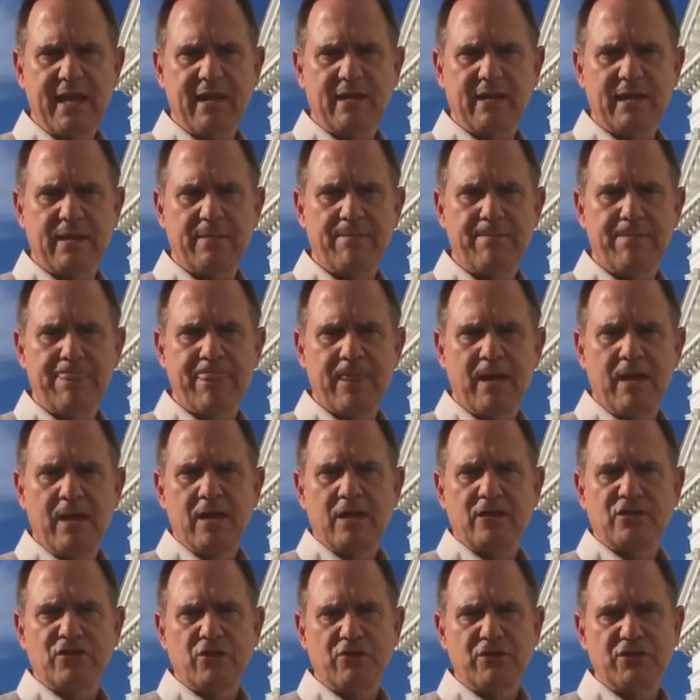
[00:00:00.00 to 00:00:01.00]
County.
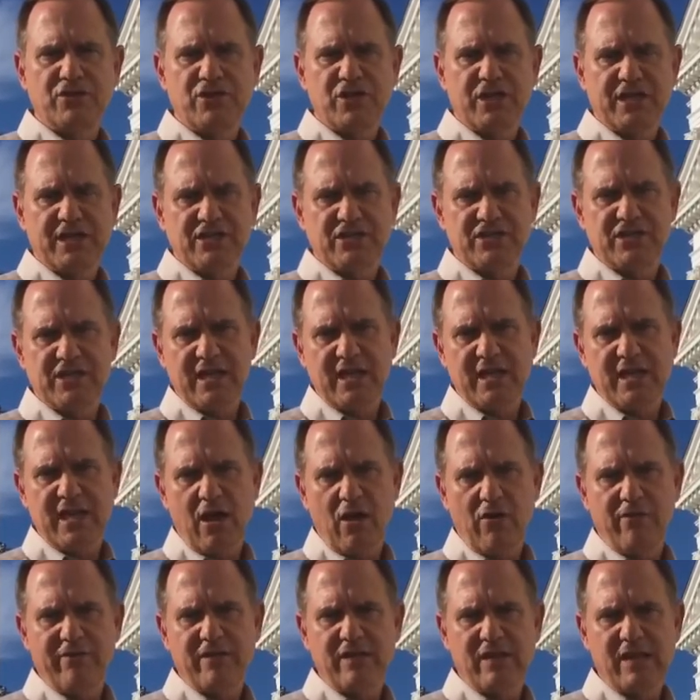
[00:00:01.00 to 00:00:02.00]
So as you can see,
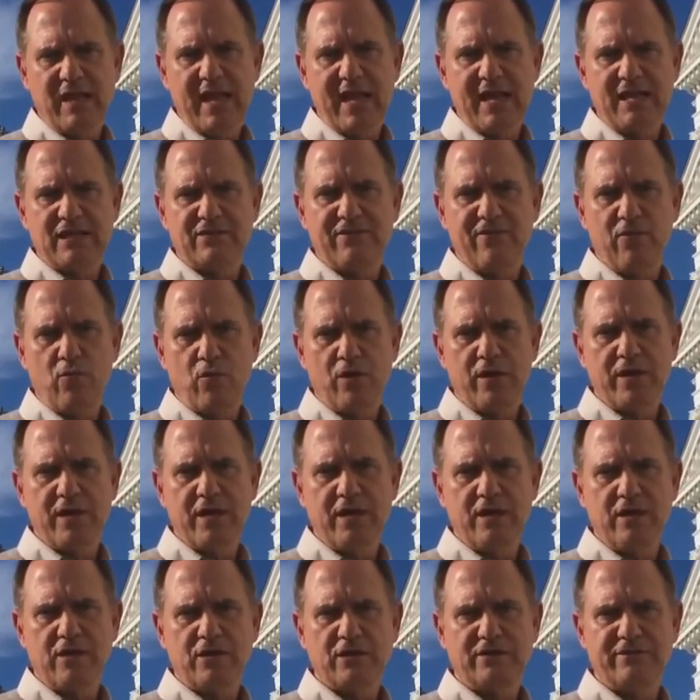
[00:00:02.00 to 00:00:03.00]
over the last 4
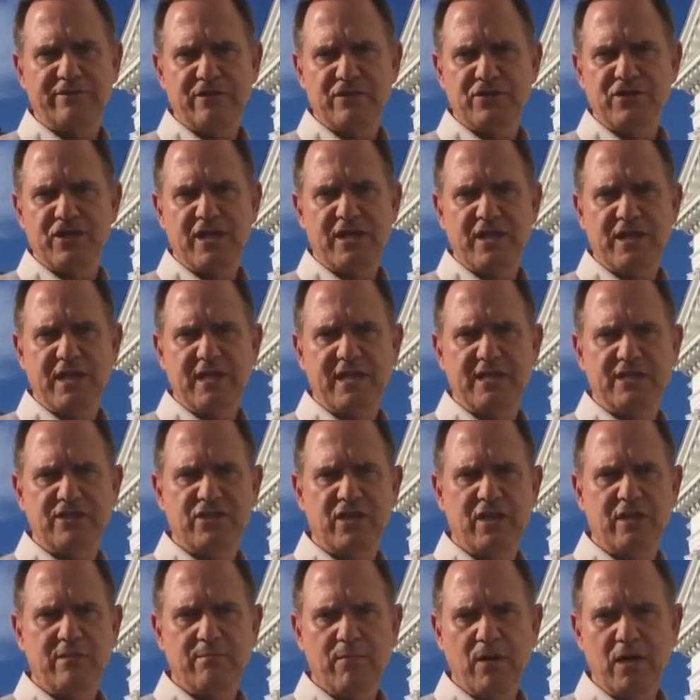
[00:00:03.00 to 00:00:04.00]
years, Virginia has
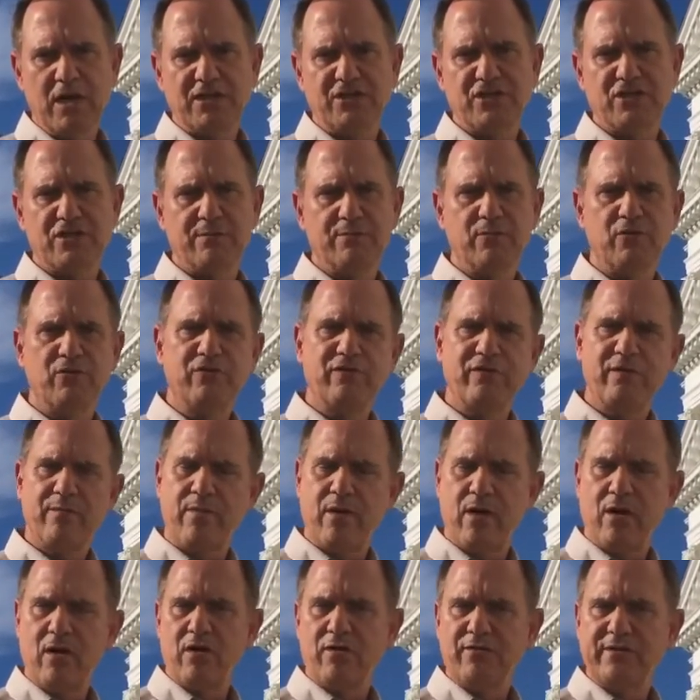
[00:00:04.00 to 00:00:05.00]
done much to move the
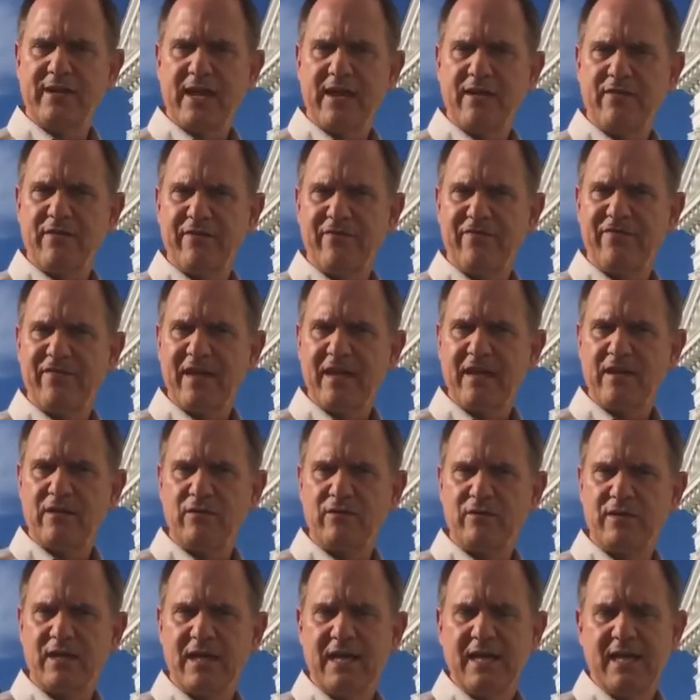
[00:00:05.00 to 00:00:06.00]
ball down the
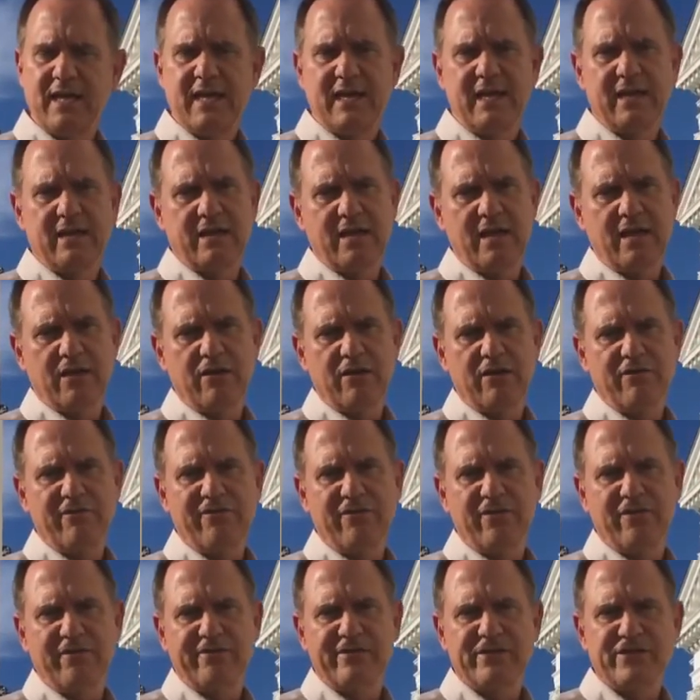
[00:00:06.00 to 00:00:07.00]
field in caring
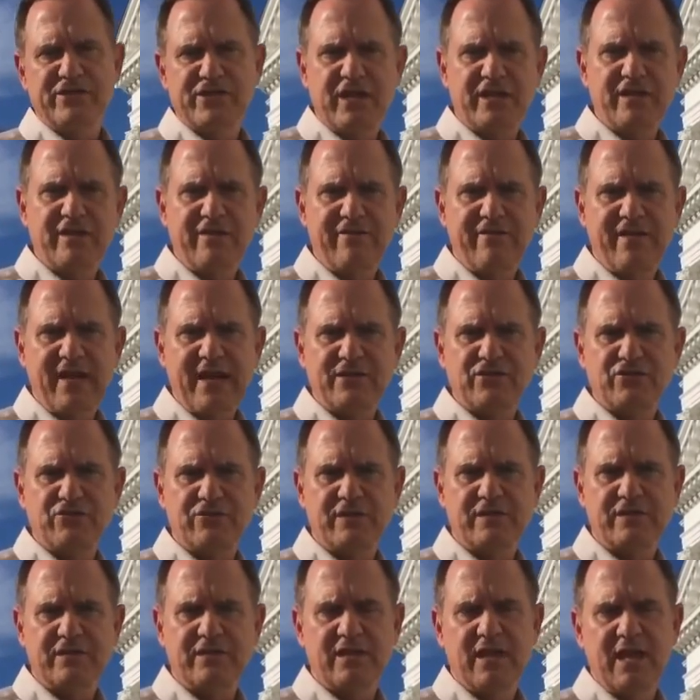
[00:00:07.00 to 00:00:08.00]
for Virginia
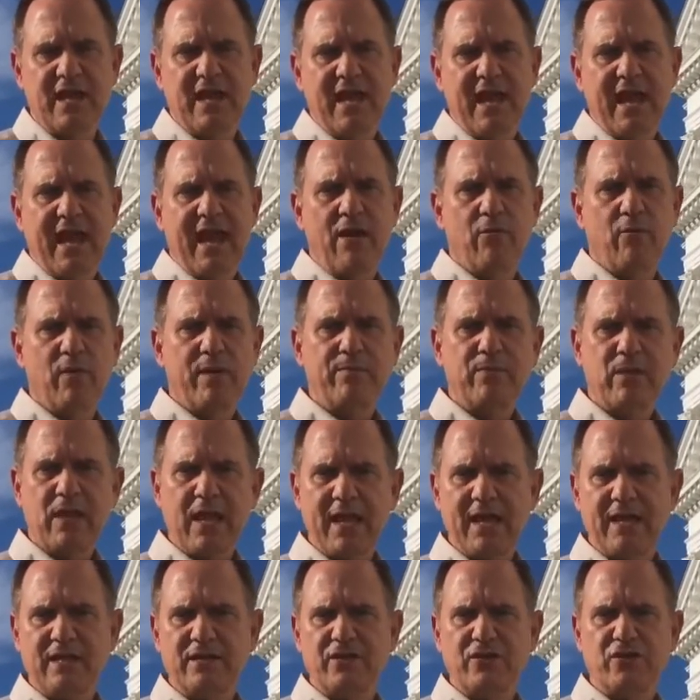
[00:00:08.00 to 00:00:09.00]
veterans, and we
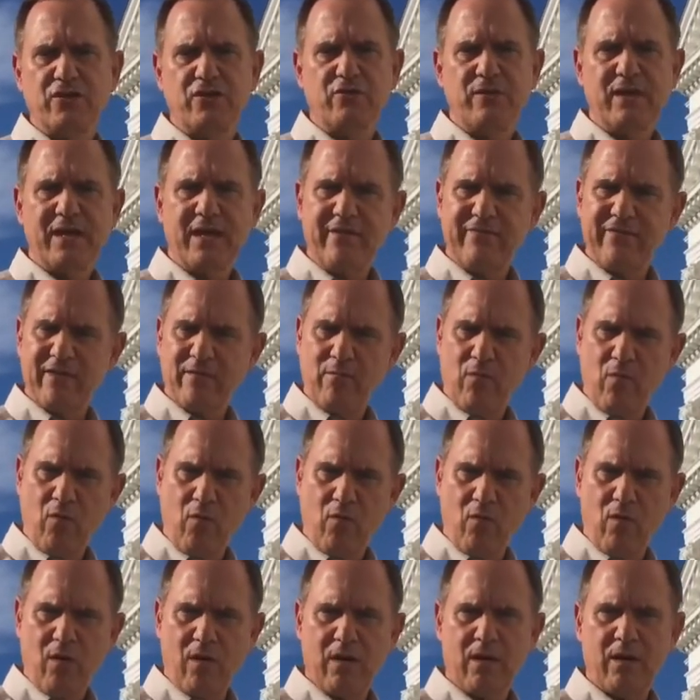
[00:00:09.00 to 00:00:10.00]
plan to do even
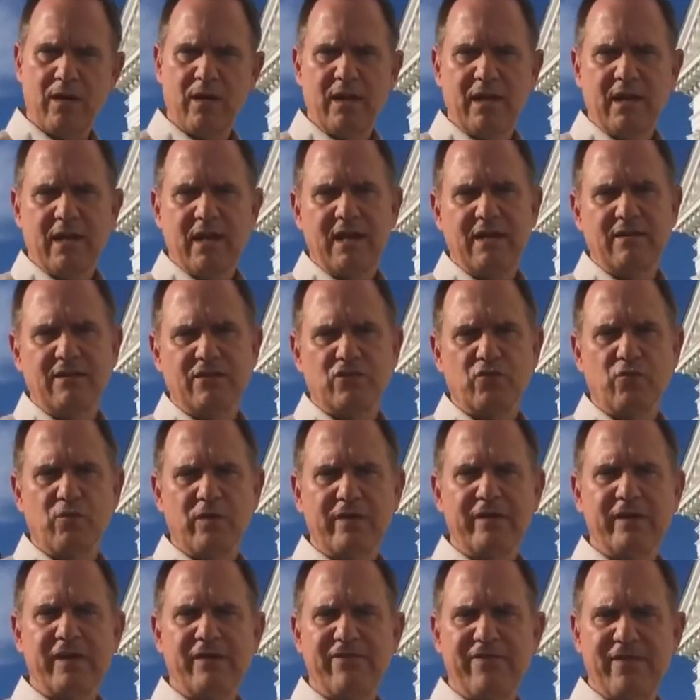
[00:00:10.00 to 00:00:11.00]
more in the
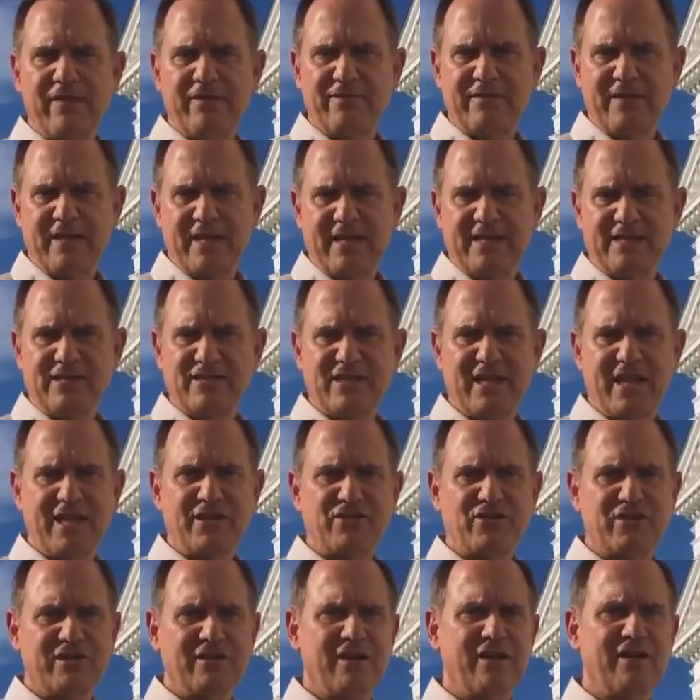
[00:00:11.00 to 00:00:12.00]
2015
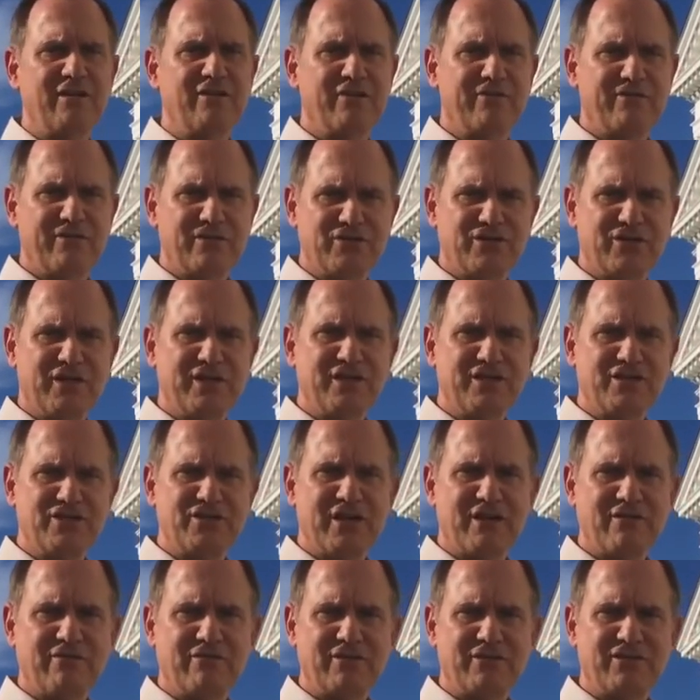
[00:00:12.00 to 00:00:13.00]
session of the Virginia
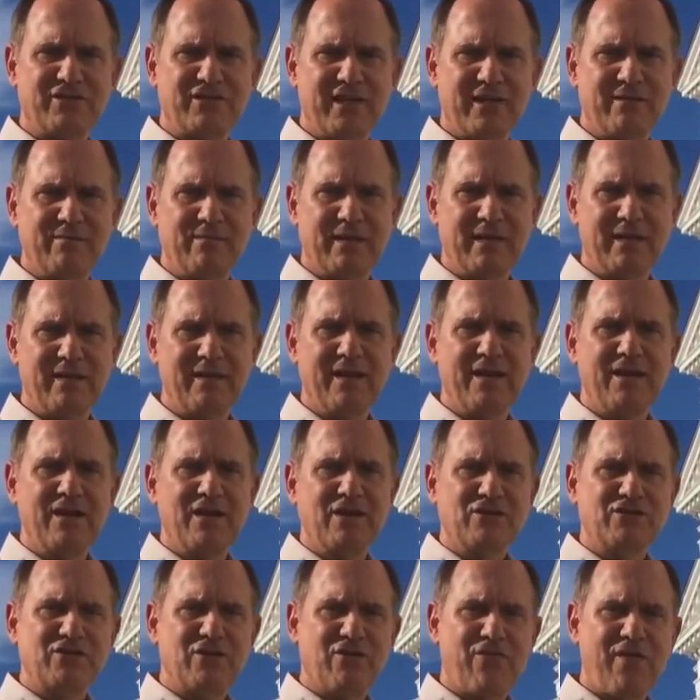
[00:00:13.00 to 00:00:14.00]
General Assembly.
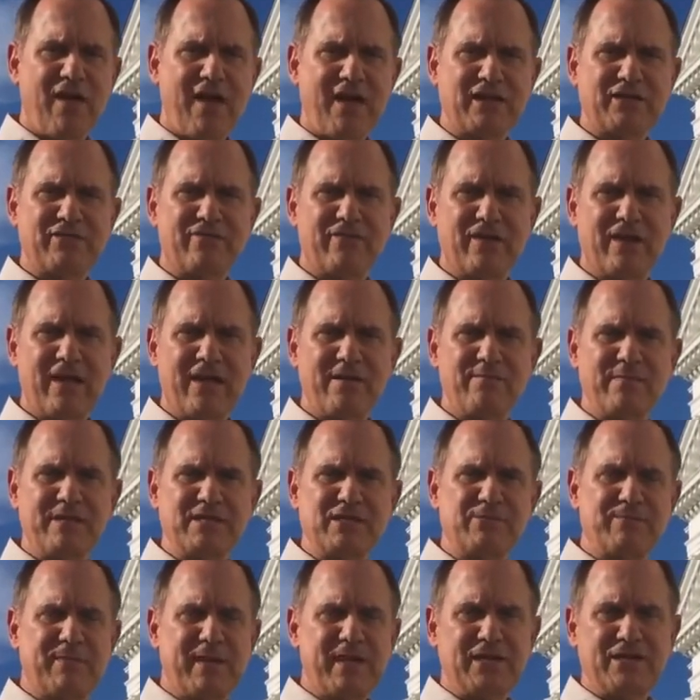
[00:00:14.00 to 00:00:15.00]
So thanks for letting me
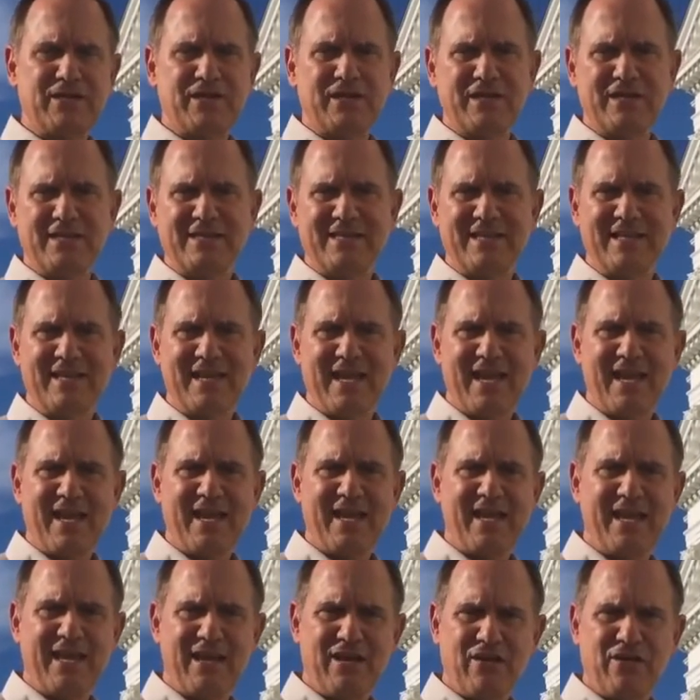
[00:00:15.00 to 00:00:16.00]
speak to you
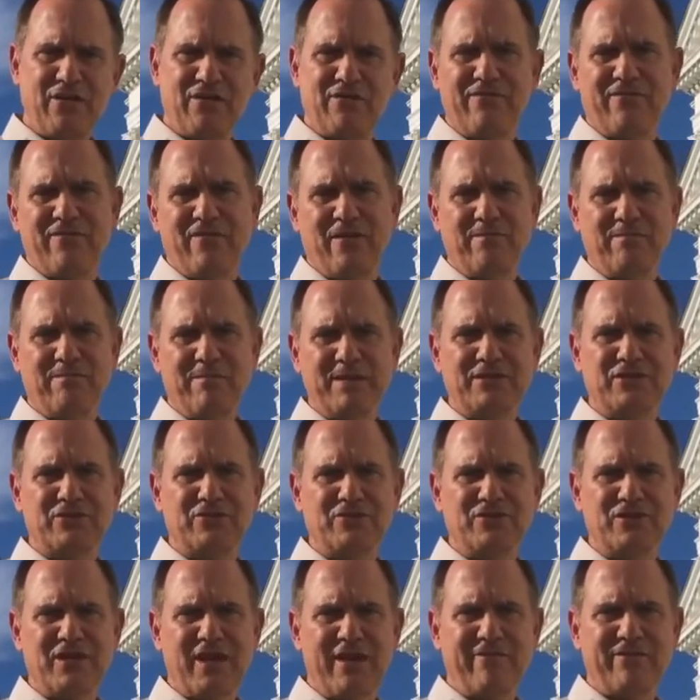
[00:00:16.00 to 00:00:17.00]
today here from
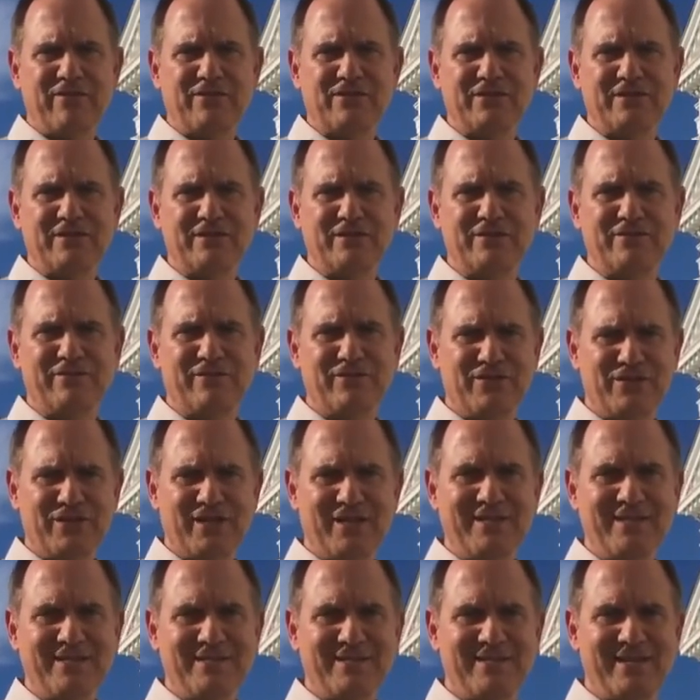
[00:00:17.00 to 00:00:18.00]
Mr. Jefferson's
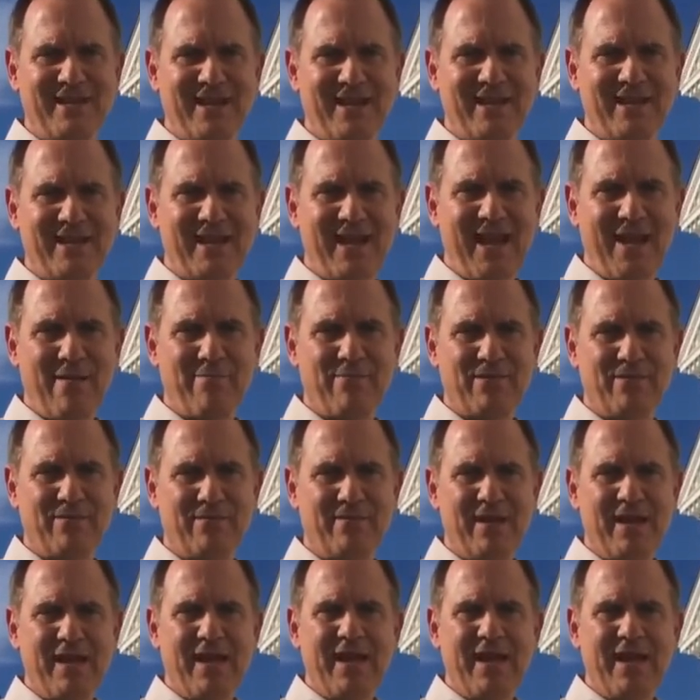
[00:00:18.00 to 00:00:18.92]
Virginia State Capitol.